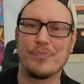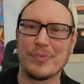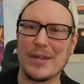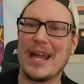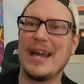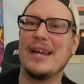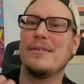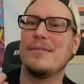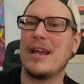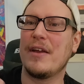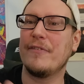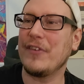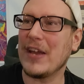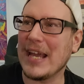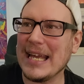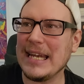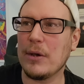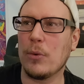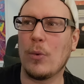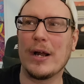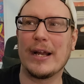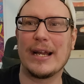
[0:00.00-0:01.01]
And if
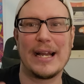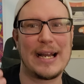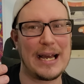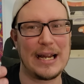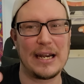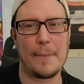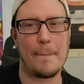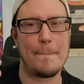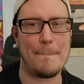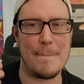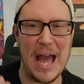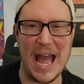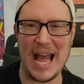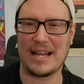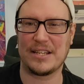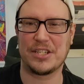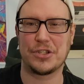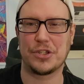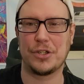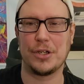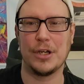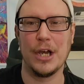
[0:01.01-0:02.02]
anyone can kind of
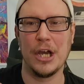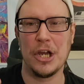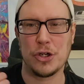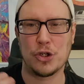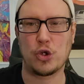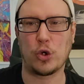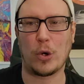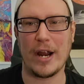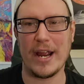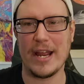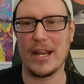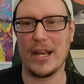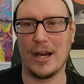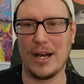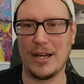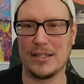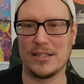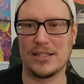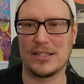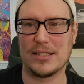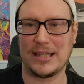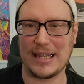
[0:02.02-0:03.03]
mask Trae
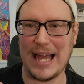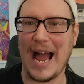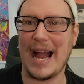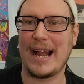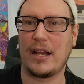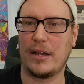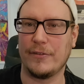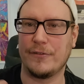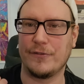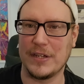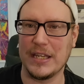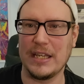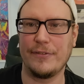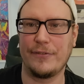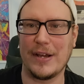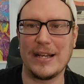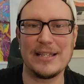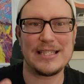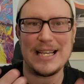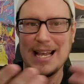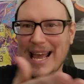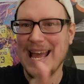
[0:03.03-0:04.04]
Young's lack of
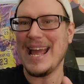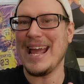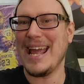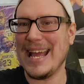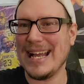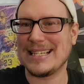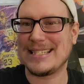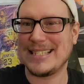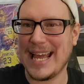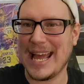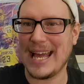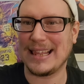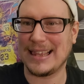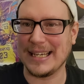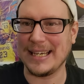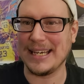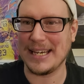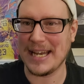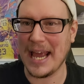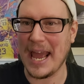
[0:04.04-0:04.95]
defense, it's Anthony